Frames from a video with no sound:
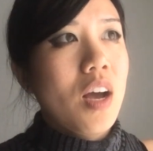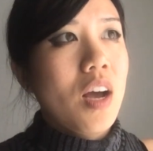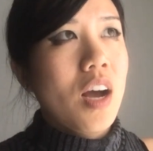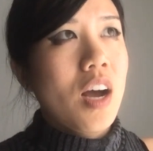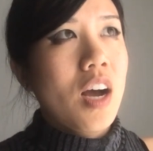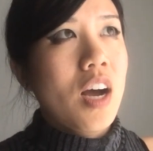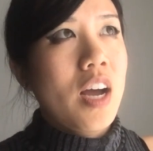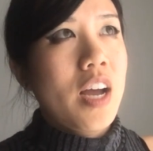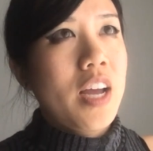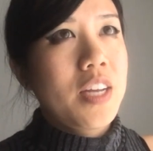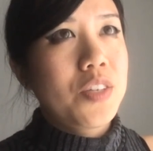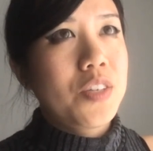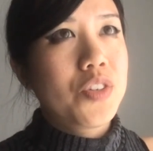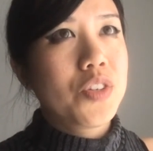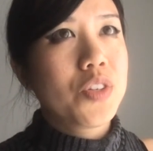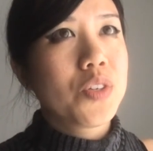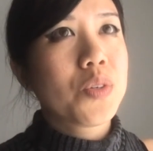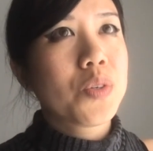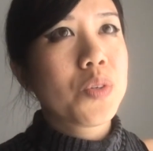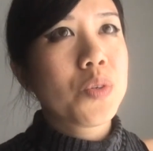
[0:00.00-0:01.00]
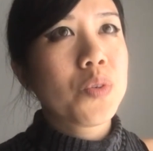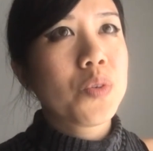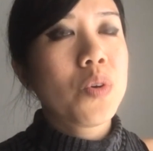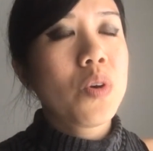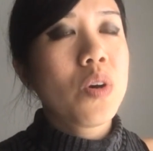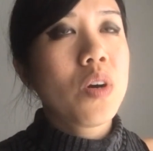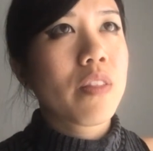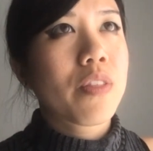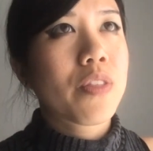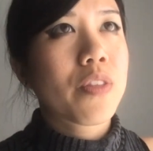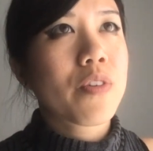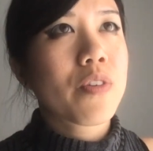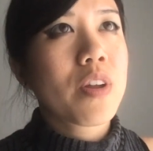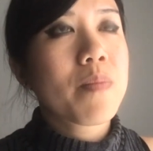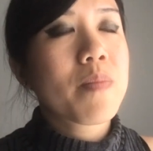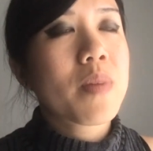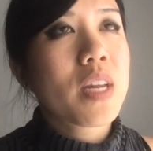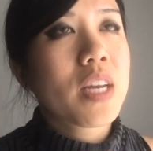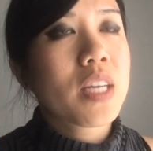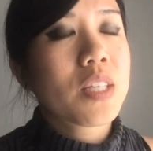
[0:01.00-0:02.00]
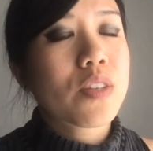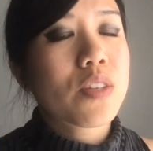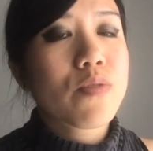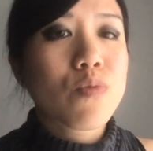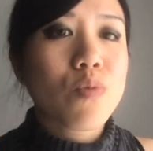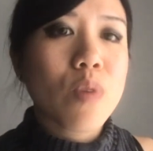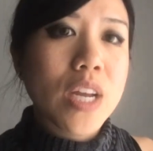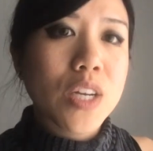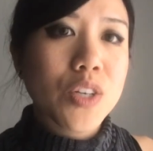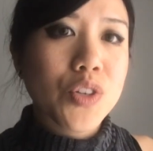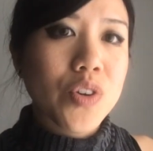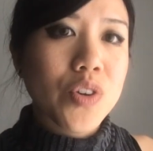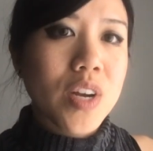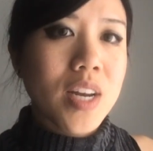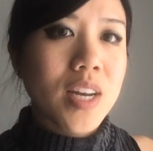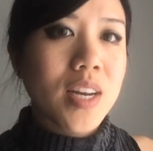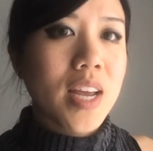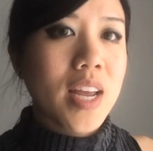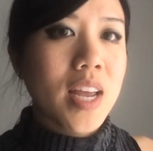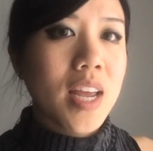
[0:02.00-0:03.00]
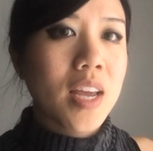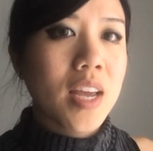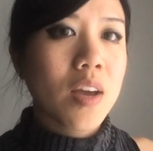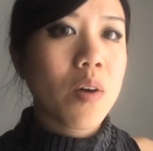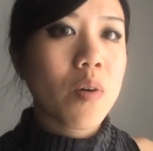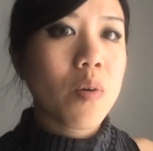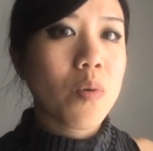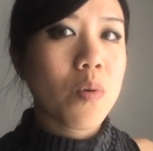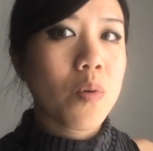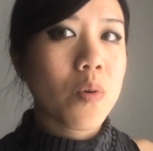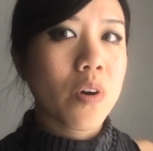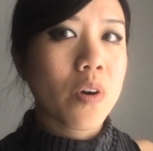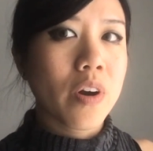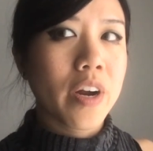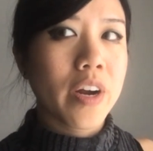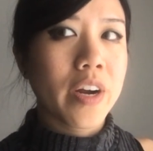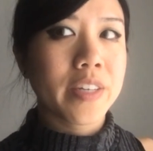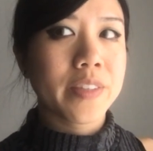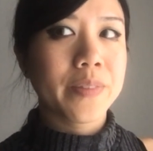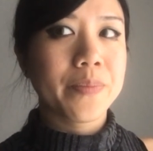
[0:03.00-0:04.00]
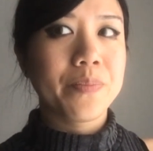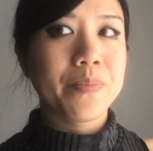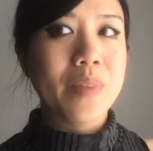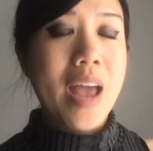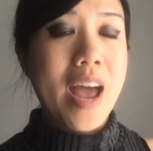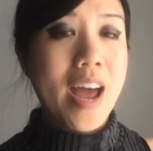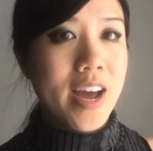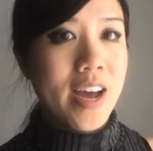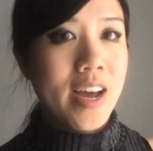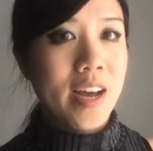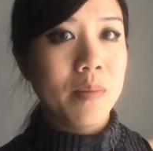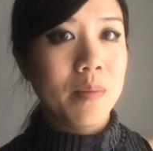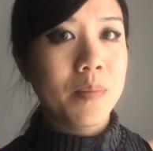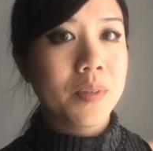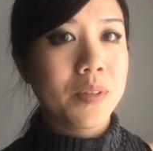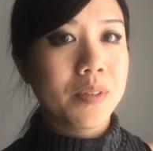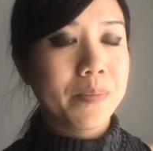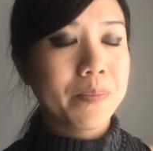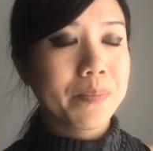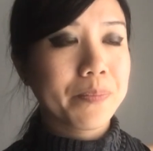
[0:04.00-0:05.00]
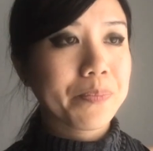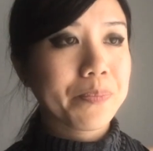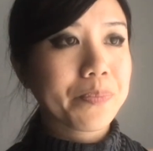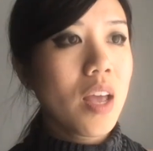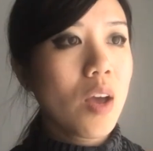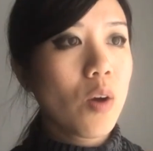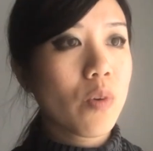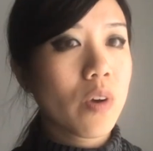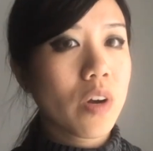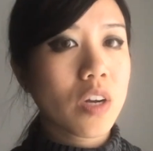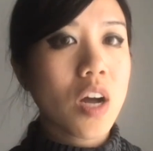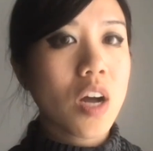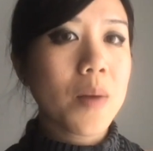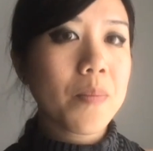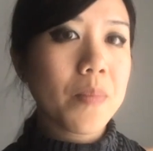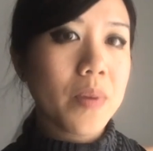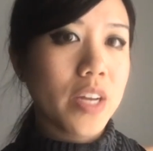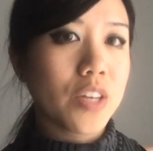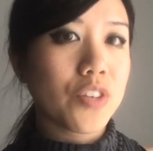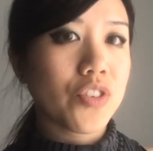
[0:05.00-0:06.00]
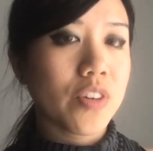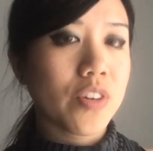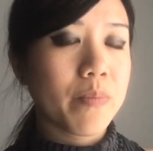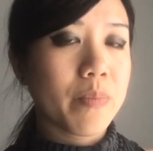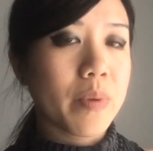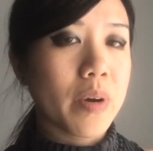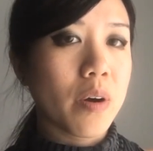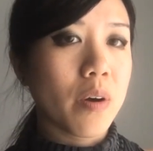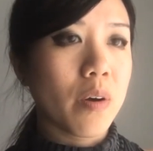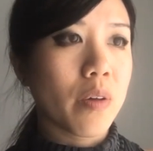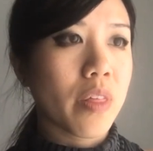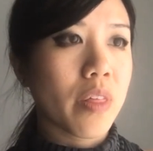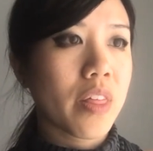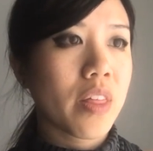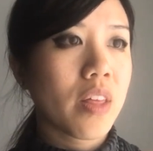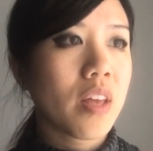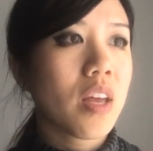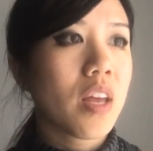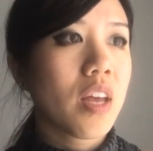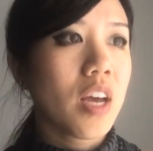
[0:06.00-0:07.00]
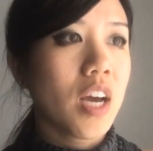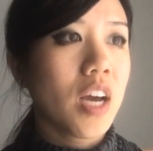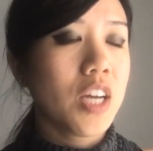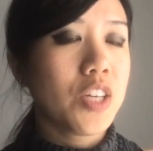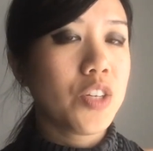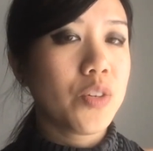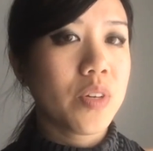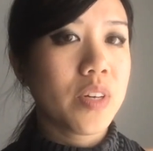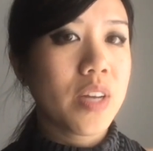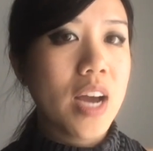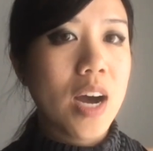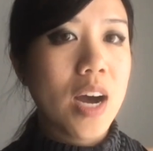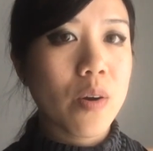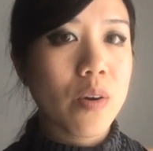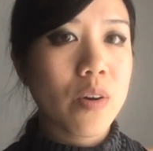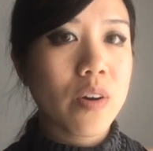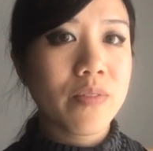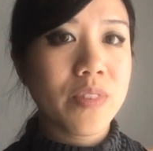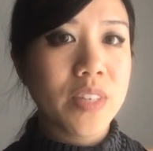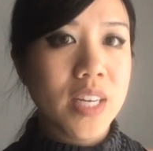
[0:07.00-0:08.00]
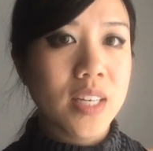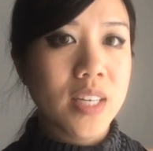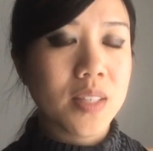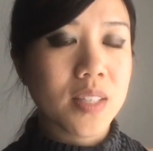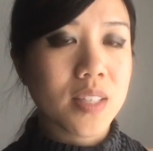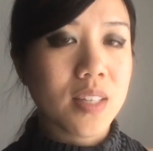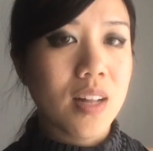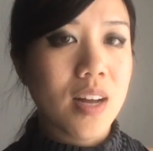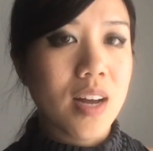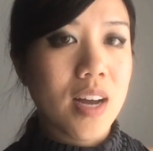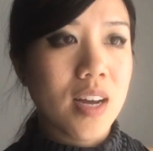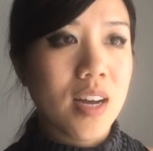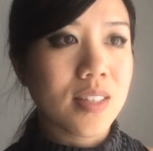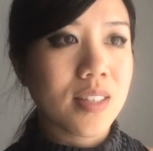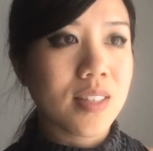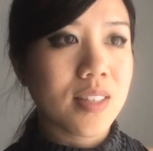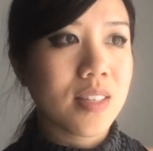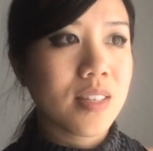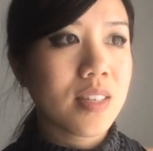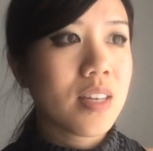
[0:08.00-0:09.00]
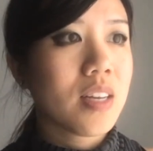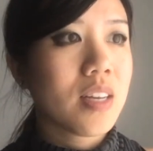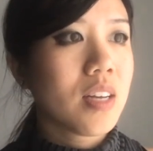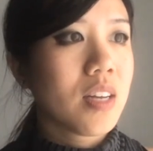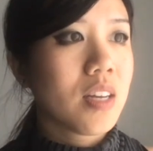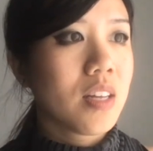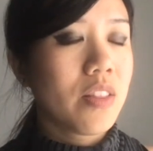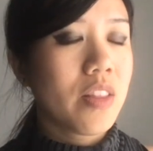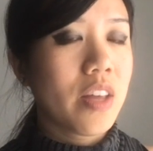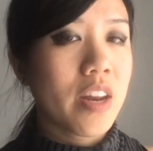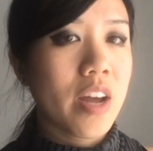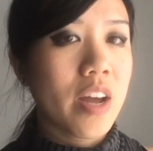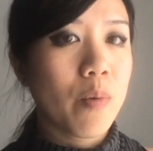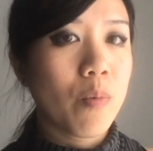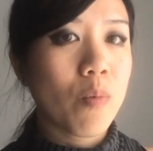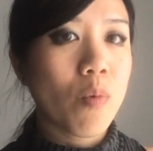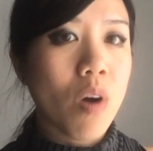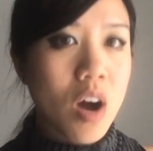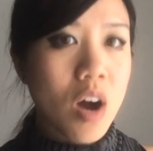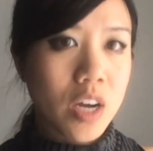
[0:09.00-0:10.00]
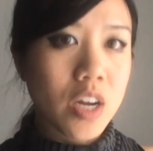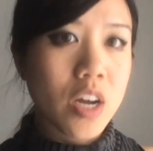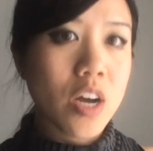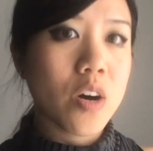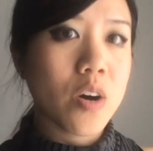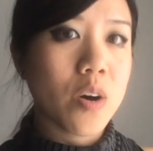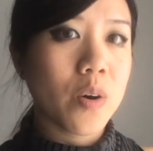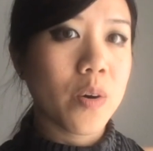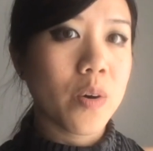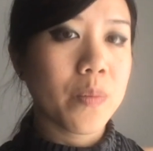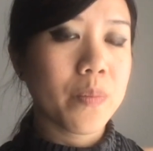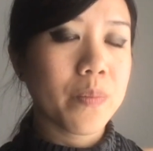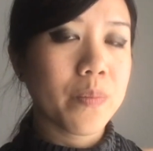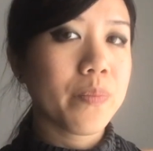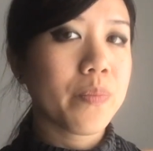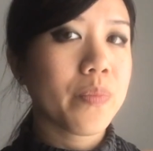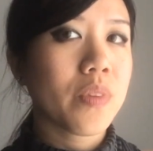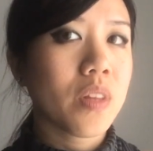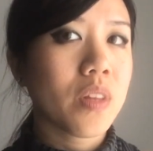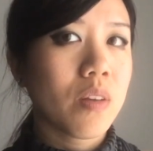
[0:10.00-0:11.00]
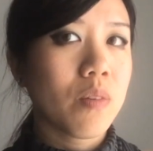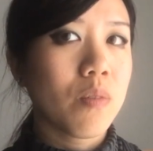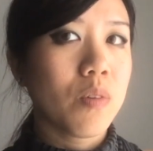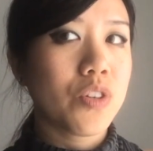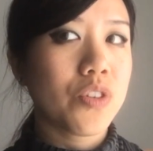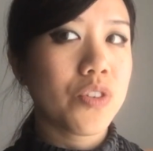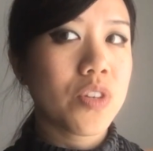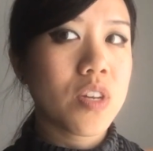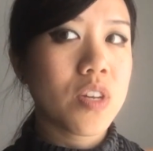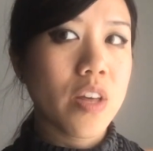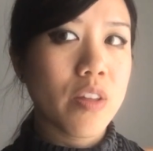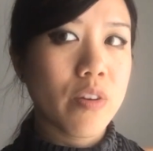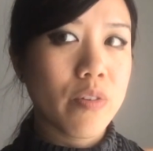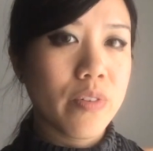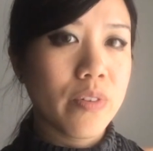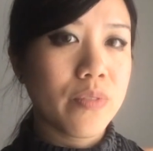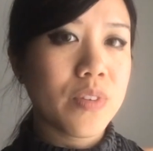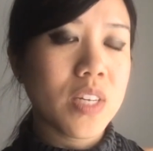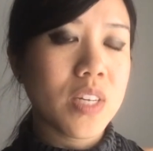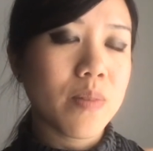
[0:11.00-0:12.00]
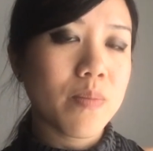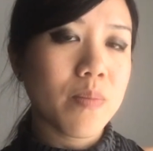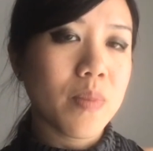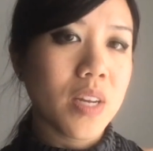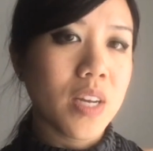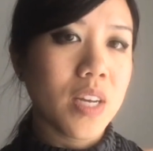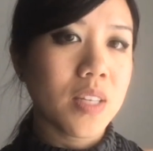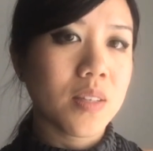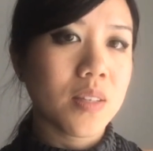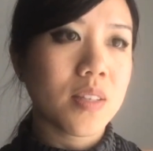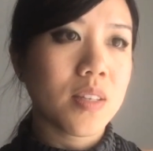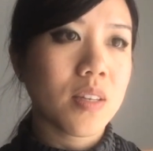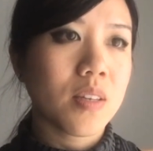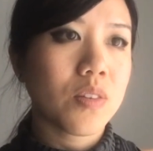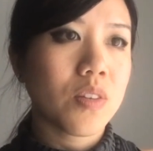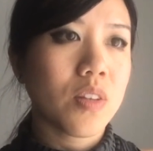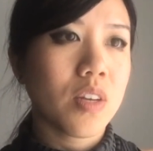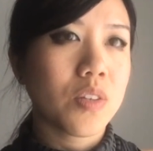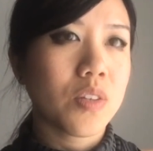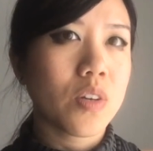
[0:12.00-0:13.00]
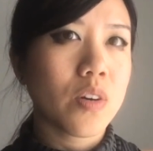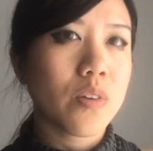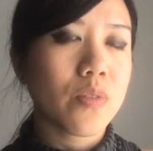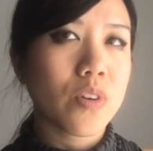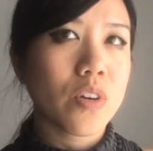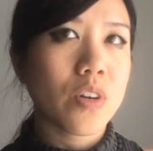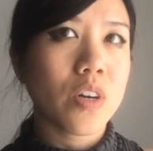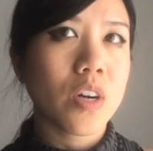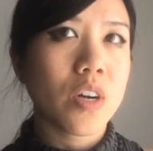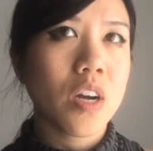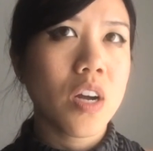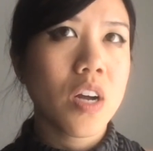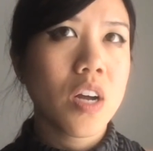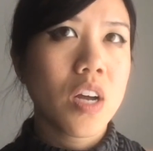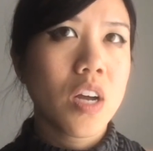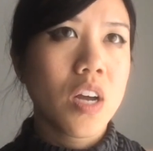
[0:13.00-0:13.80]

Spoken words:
I do 30 minutes of weight training or abs or a combination of both. I do an hour of dance class. Then I walk home, which is another 15 minutes. So that's over